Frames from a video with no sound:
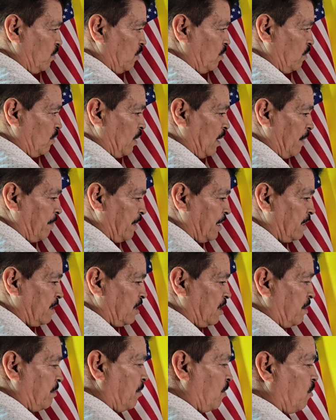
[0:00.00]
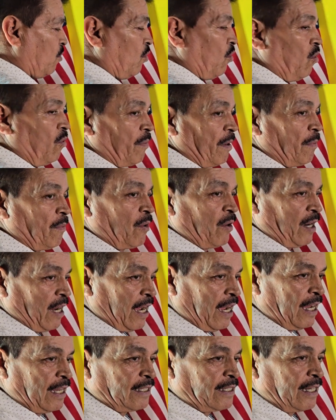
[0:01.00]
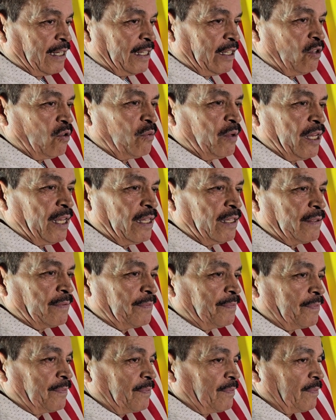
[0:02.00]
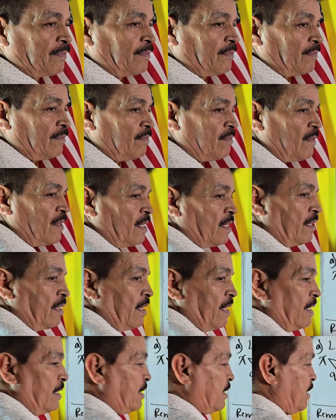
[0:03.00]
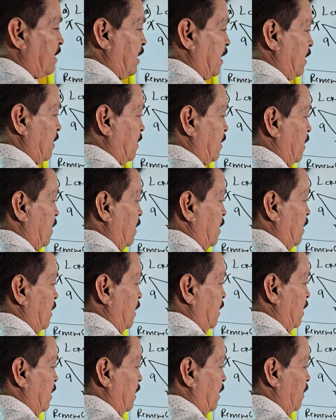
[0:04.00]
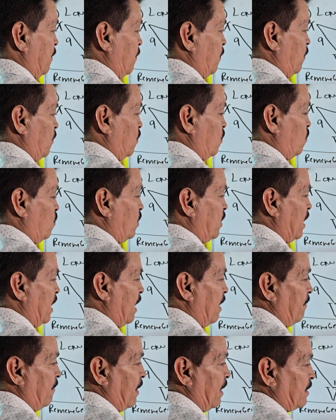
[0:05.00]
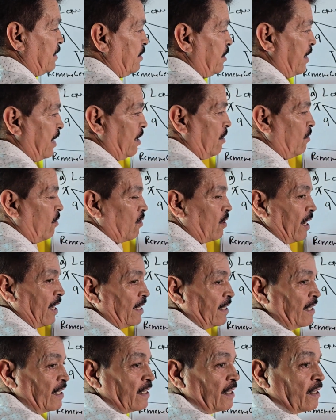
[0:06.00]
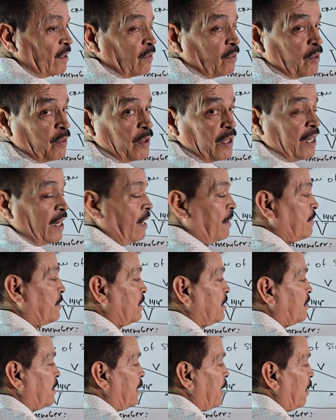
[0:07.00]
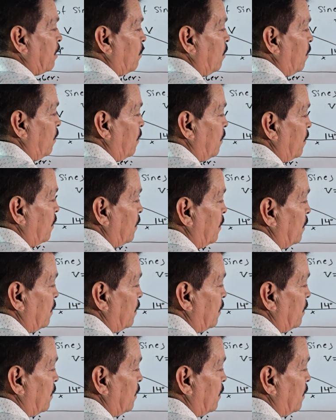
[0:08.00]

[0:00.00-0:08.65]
to, review, memorize a little bit this thing. If you have a triangle like this, we have this triangle.